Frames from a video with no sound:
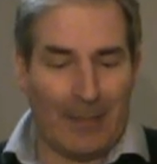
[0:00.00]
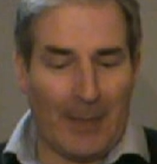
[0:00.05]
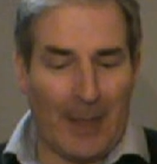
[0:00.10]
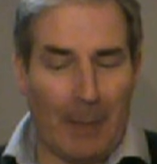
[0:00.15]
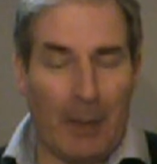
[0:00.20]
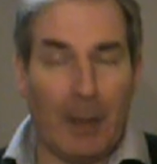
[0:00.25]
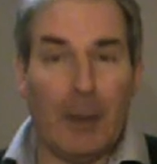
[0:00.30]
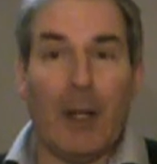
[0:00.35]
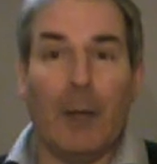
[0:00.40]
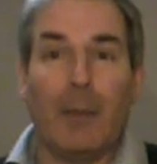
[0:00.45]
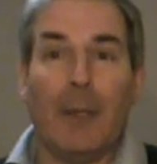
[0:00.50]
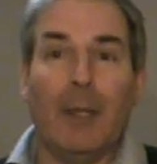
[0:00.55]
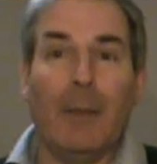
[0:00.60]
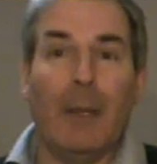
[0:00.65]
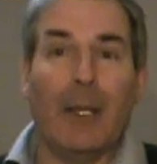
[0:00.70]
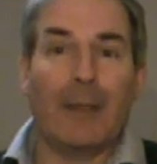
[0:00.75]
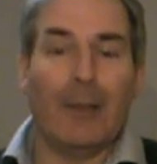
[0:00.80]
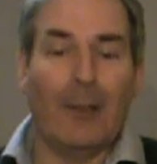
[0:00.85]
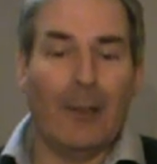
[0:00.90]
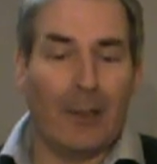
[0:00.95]
I may not be the
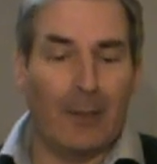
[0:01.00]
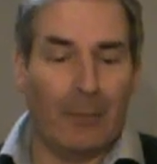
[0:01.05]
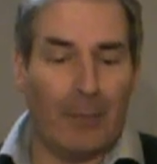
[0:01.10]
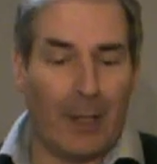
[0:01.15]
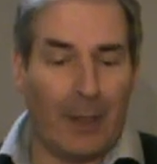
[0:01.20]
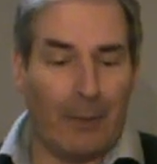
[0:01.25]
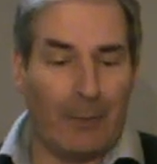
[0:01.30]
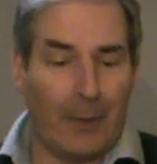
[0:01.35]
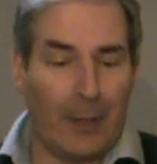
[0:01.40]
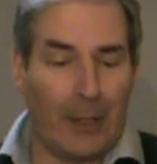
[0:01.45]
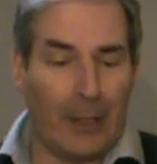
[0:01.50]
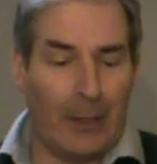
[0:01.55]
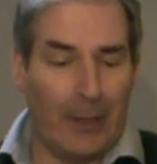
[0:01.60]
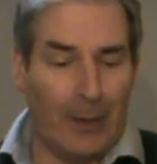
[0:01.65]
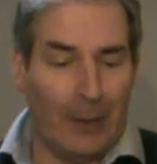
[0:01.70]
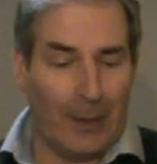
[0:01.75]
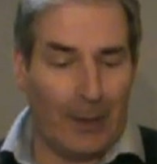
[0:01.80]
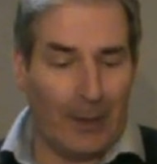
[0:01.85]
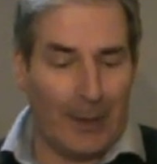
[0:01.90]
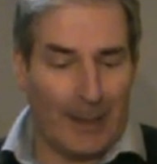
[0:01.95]
best looking, but I'm very
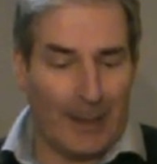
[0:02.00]
cute.